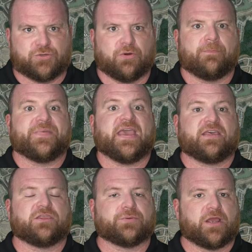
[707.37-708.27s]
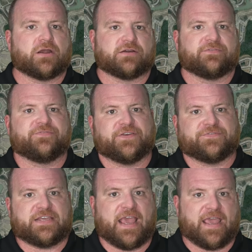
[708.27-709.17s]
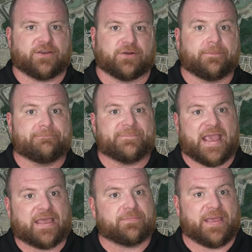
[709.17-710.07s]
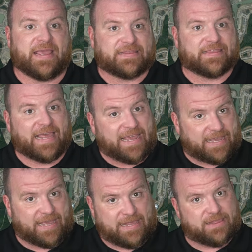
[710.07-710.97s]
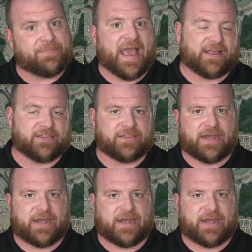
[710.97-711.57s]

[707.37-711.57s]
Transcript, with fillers: to a big 350-acre man-made lake in the back of the